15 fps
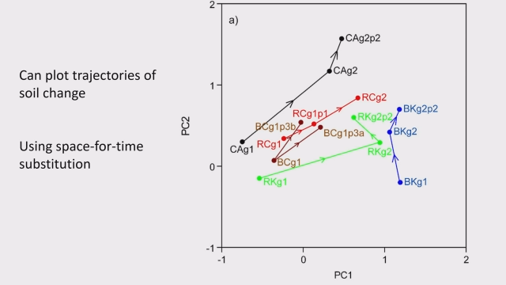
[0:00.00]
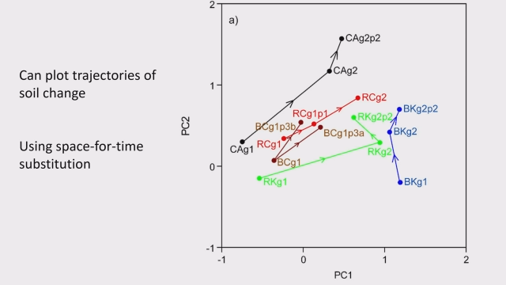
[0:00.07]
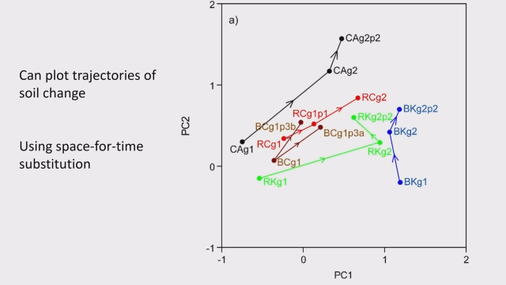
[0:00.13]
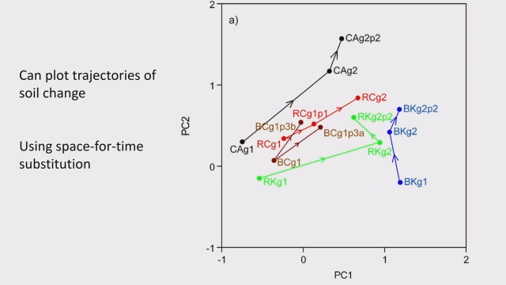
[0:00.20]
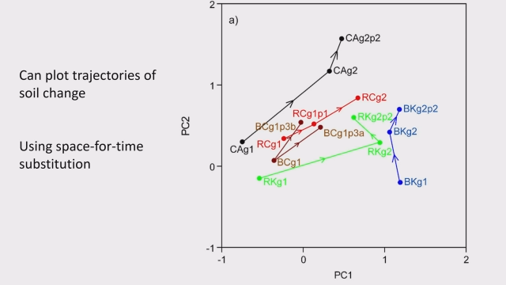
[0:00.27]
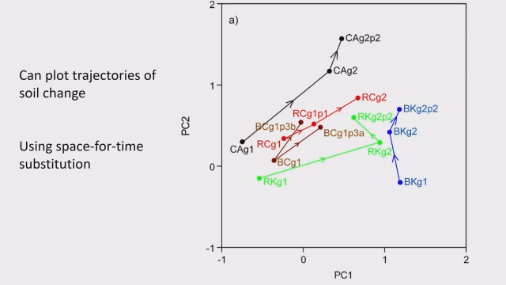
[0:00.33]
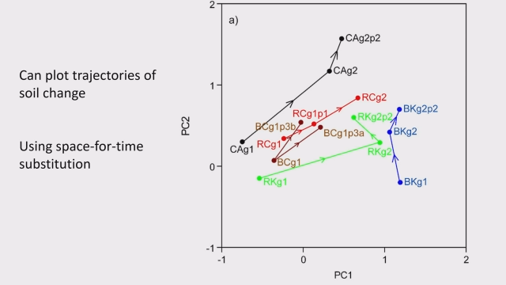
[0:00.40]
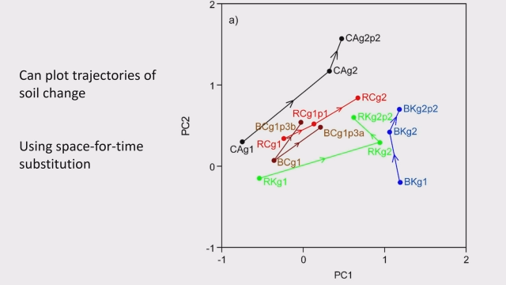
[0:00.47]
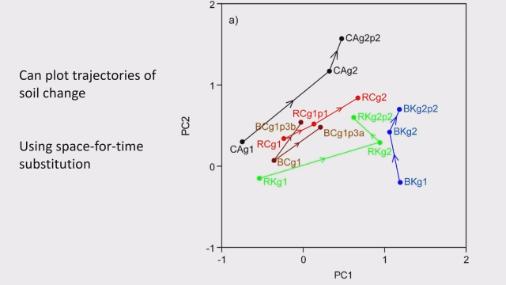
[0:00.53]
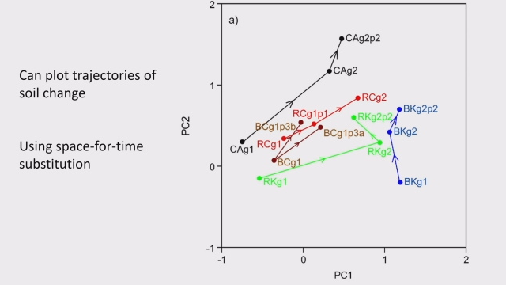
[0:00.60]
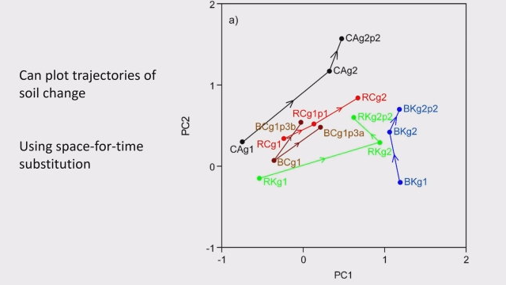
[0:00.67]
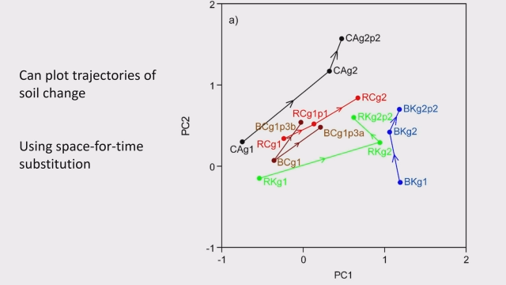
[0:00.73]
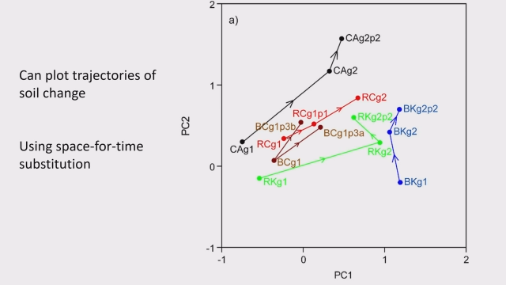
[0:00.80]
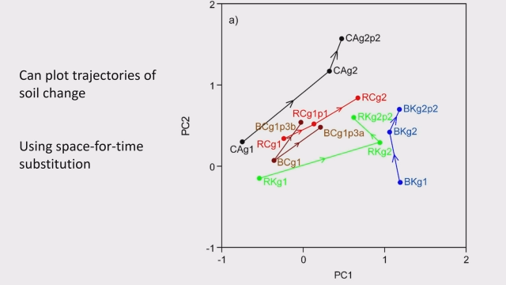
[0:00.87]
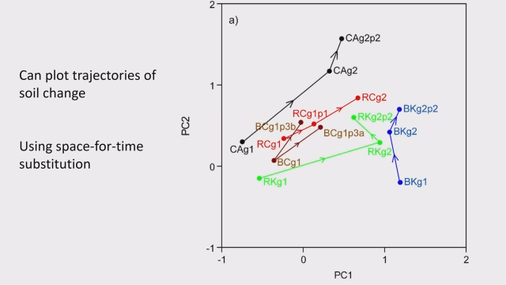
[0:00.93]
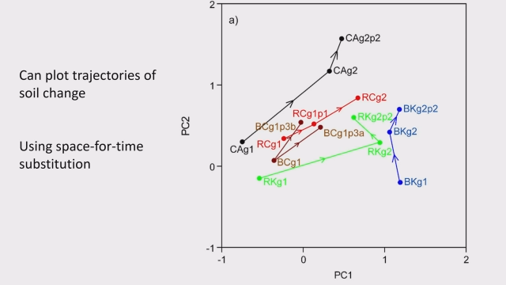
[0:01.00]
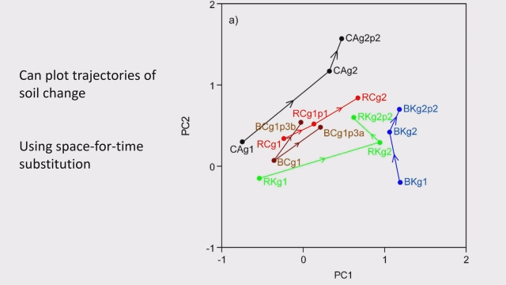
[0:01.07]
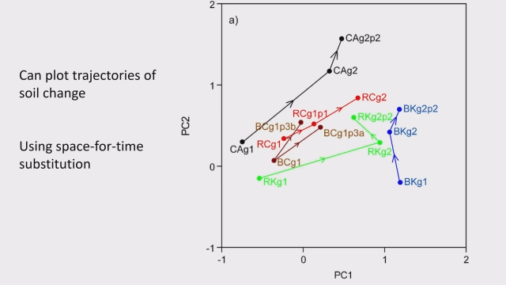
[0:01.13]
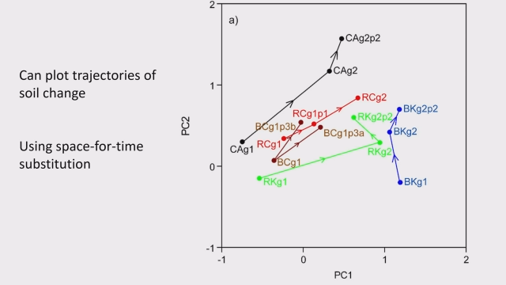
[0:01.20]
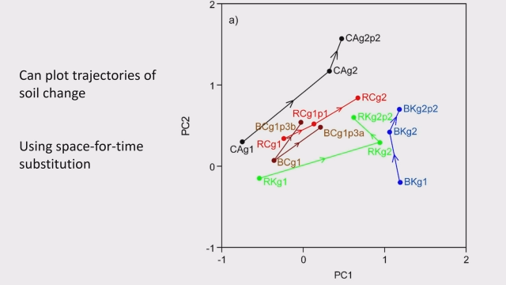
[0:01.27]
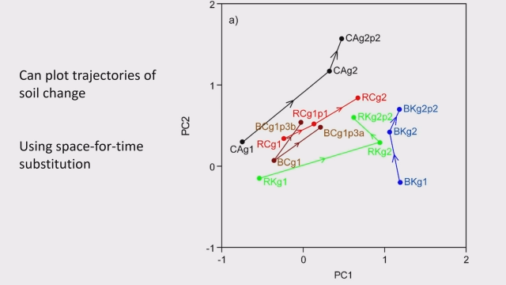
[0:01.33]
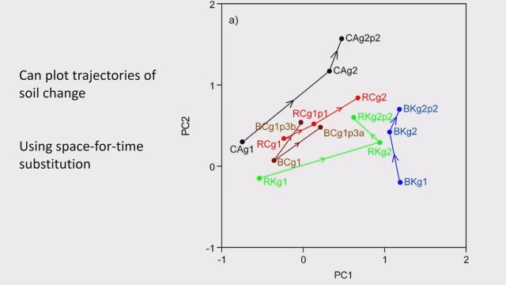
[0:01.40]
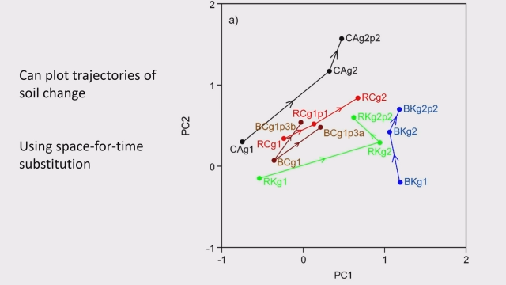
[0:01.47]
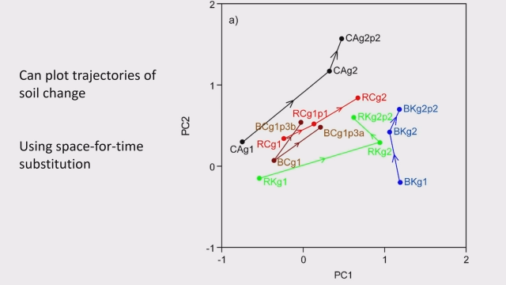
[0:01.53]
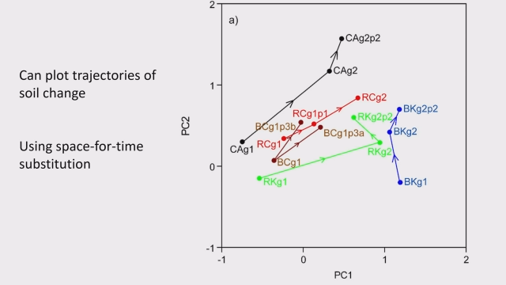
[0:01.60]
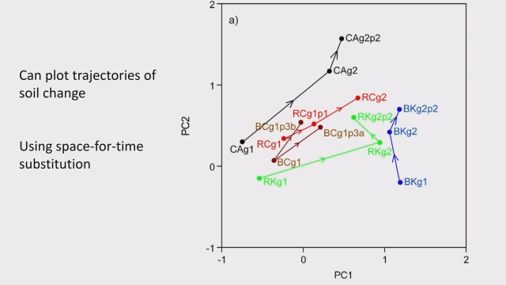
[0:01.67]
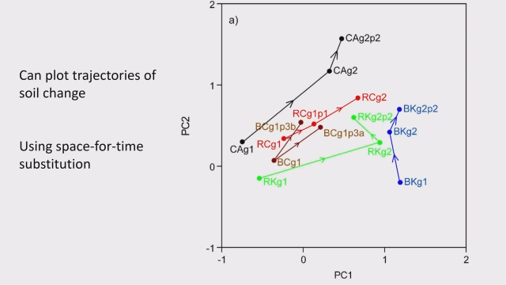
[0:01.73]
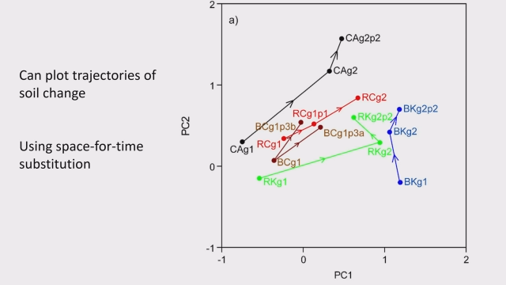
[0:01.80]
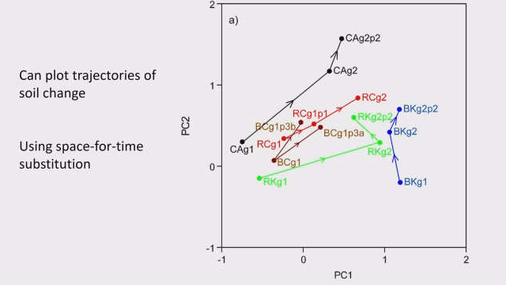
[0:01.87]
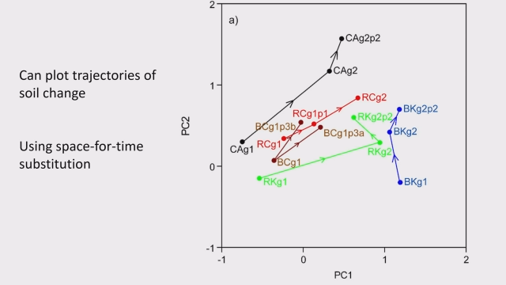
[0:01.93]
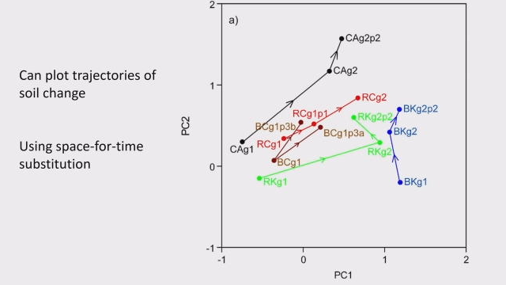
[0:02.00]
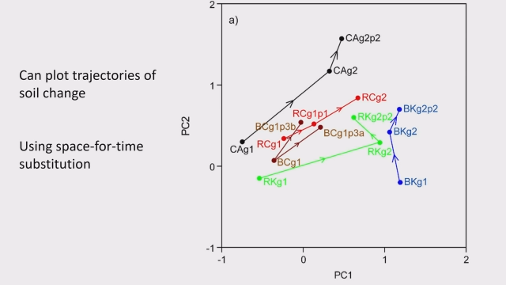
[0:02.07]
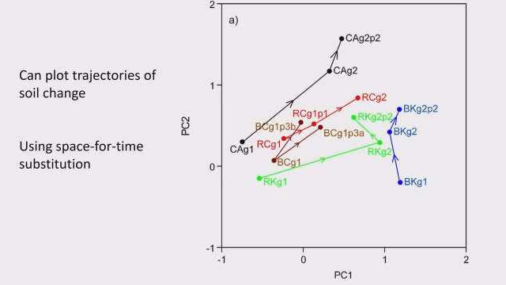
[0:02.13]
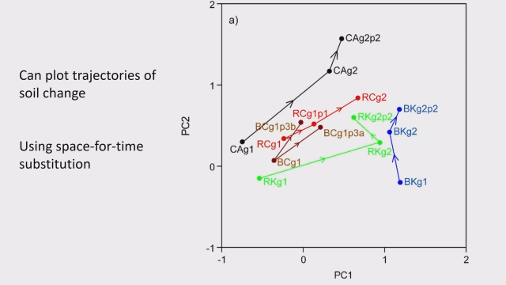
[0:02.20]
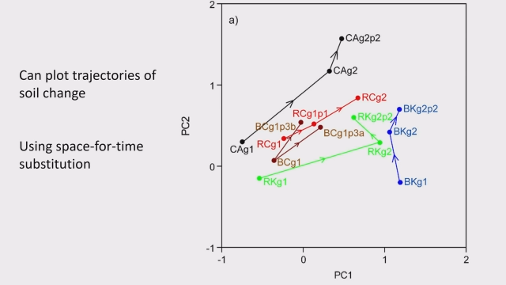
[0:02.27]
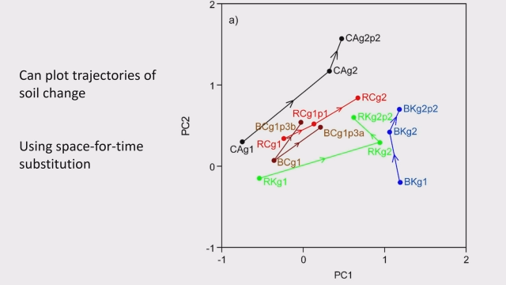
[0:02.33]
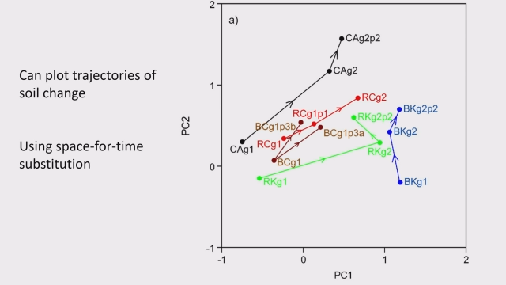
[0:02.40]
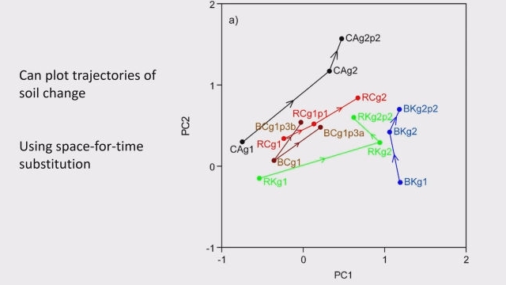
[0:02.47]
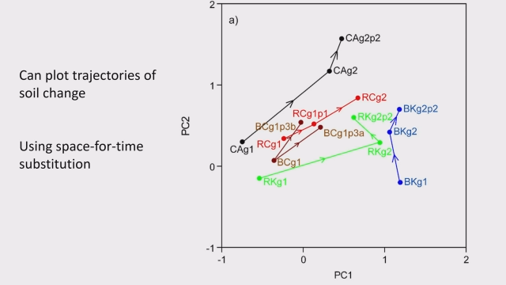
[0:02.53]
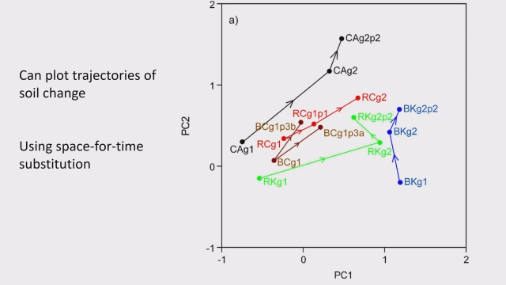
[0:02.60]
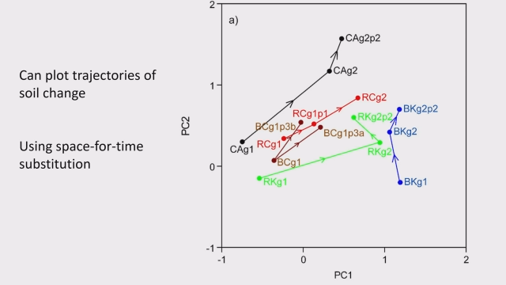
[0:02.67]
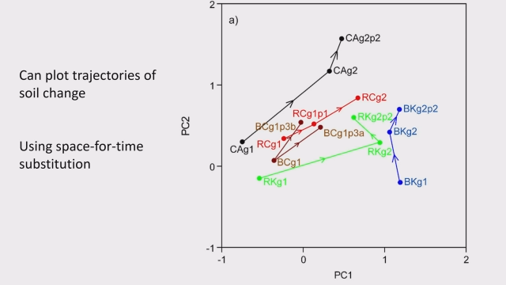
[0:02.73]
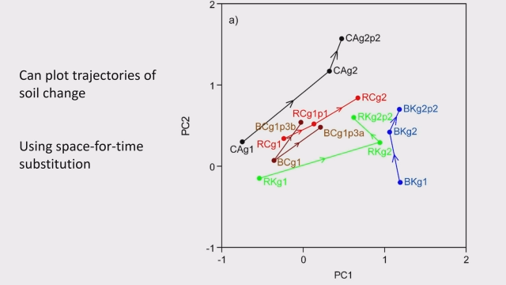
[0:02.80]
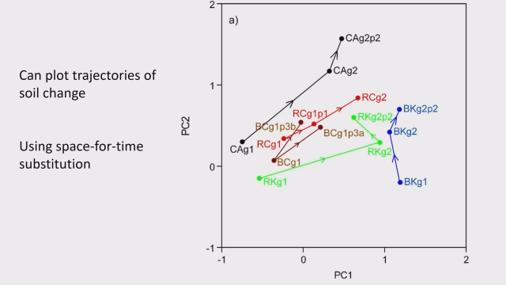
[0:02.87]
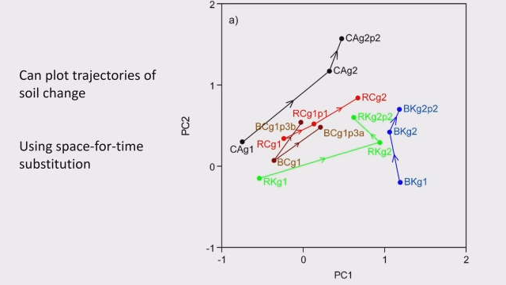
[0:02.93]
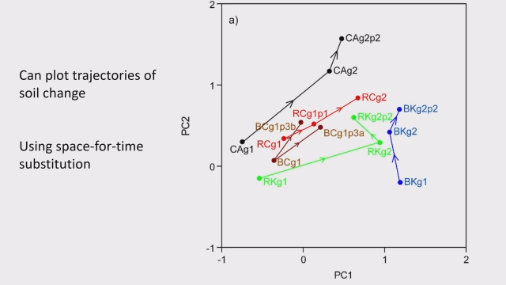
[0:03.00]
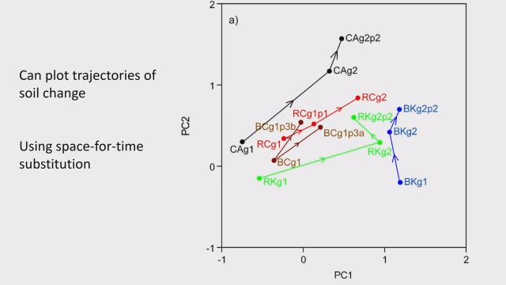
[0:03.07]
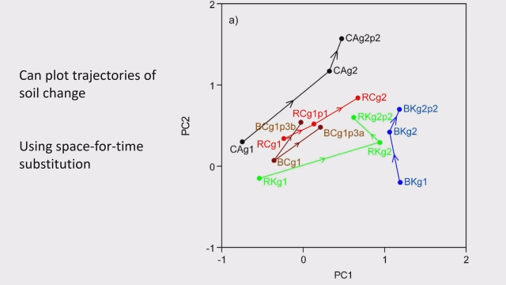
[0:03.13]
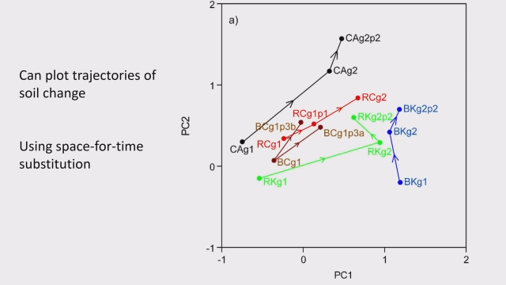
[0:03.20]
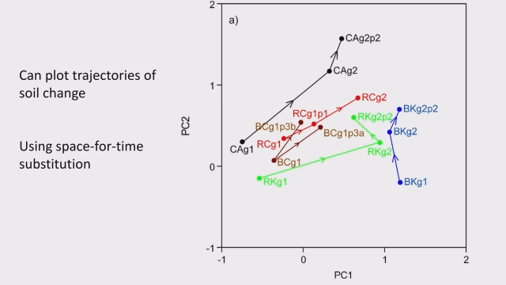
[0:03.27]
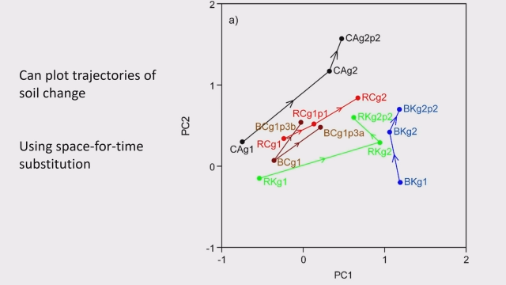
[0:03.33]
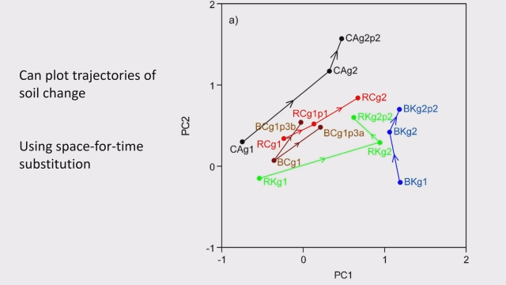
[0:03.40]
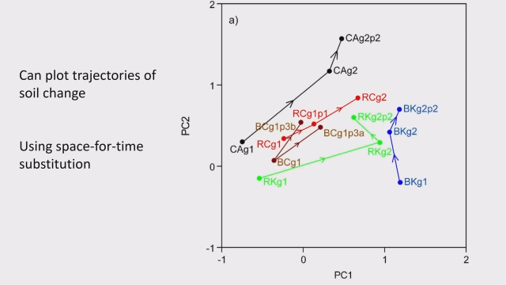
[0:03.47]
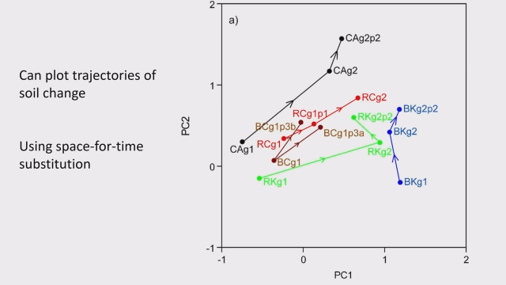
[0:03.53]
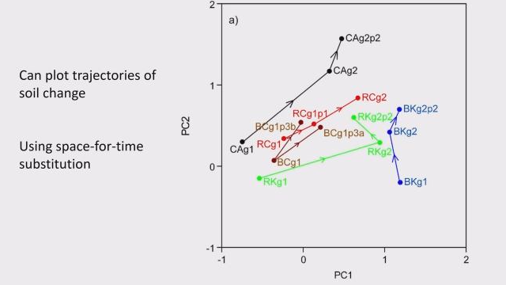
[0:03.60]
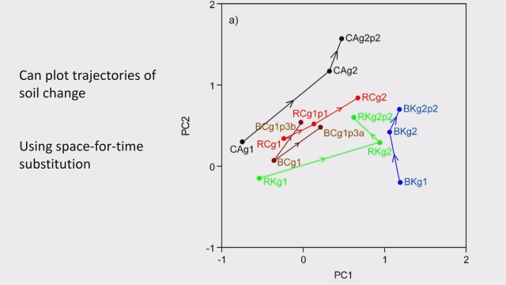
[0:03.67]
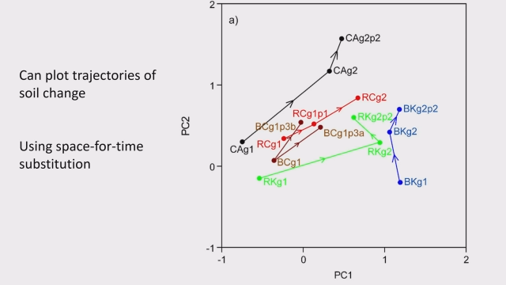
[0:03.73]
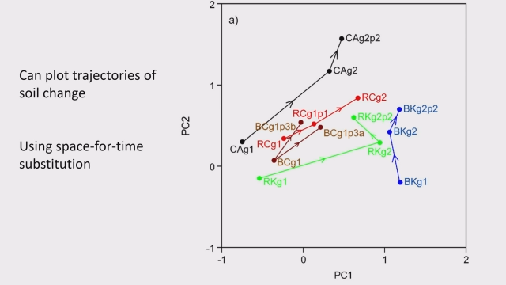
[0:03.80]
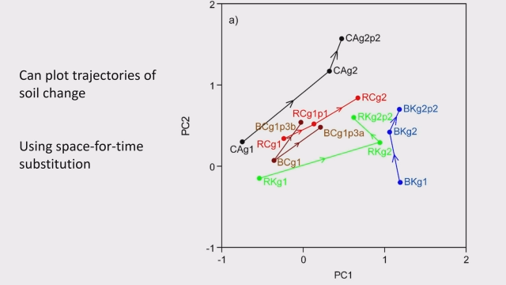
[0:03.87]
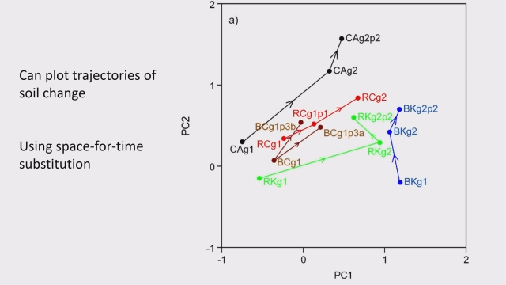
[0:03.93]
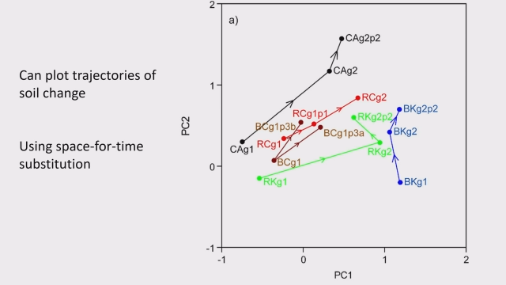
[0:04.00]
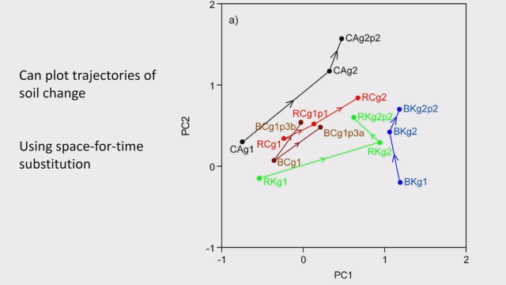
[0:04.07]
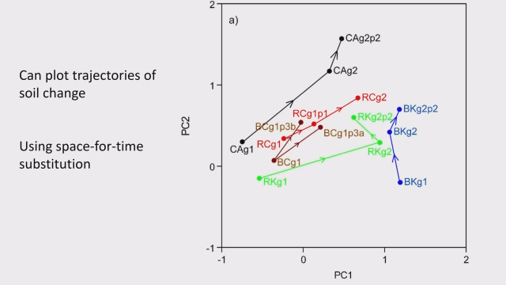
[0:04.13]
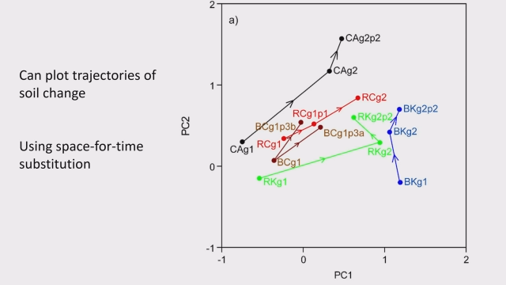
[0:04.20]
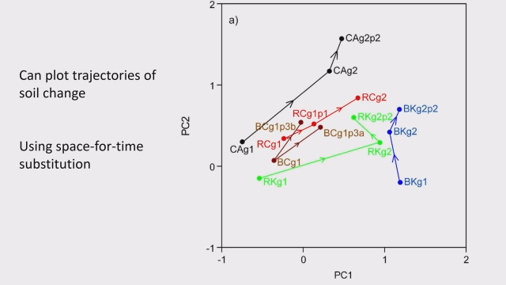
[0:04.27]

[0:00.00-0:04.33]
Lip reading: [unreadable: no face in view]